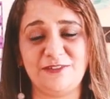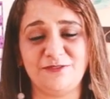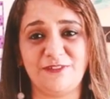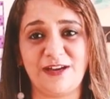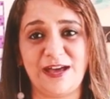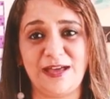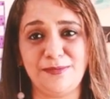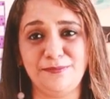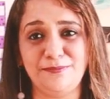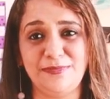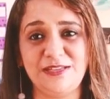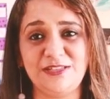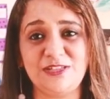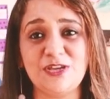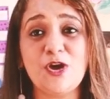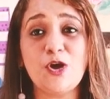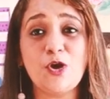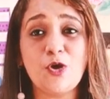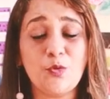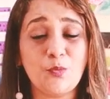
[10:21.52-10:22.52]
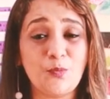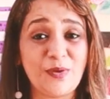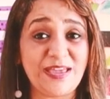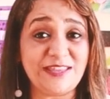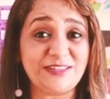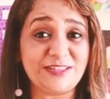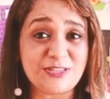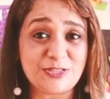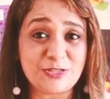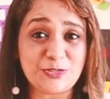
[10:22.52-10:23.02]
environment
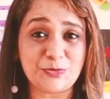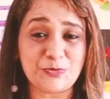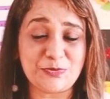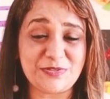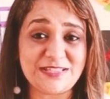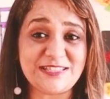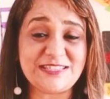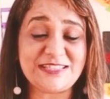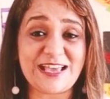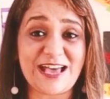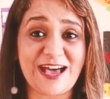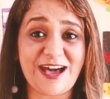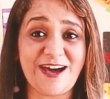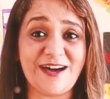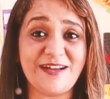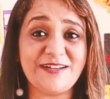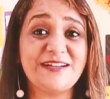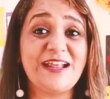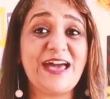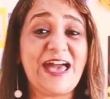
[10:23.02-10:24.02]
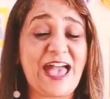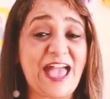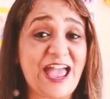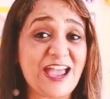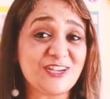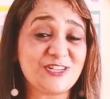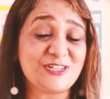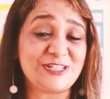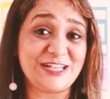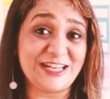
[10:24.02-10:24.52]
where the students are
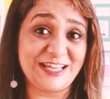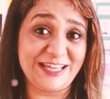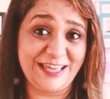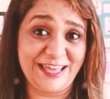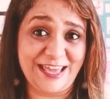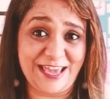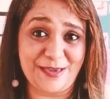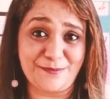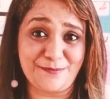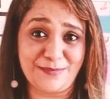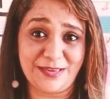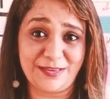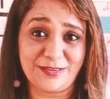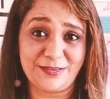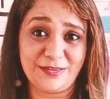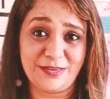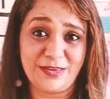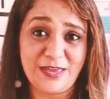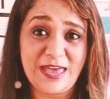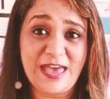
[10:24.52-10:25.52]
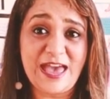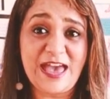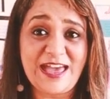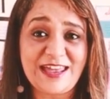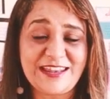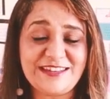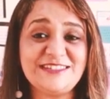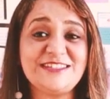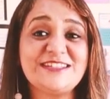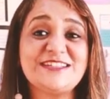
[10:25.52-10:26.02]
actually gaming
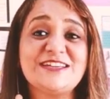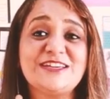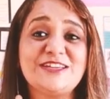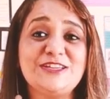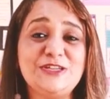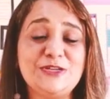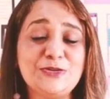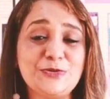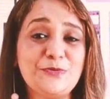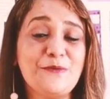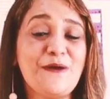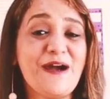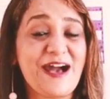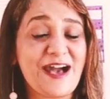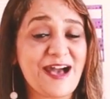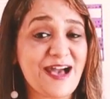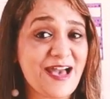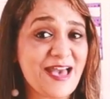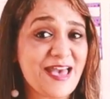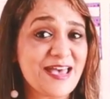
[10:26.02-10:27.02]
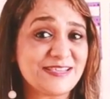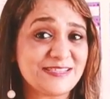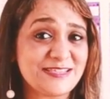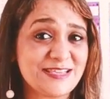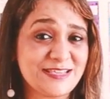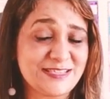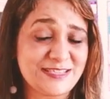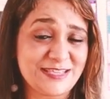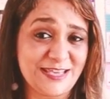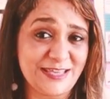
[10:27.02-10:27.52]
and you are
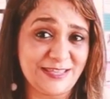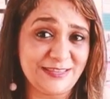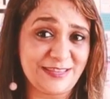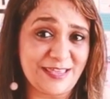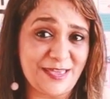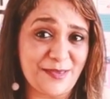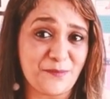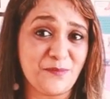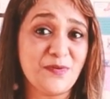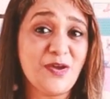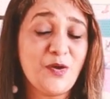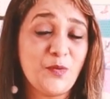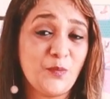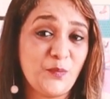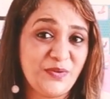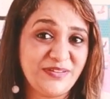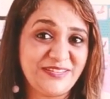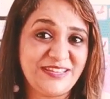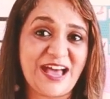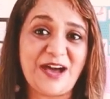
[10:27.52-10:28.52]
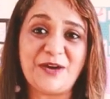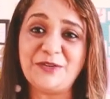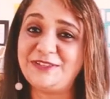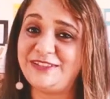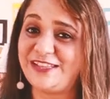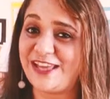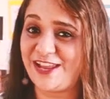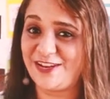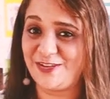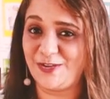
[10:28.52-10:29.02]
assessing them
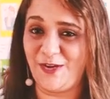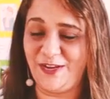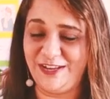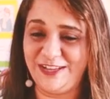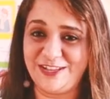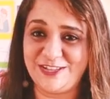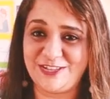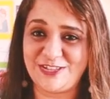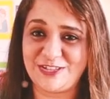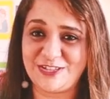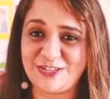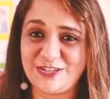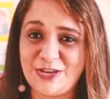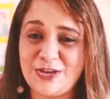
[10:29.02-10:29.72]
without their knowledge.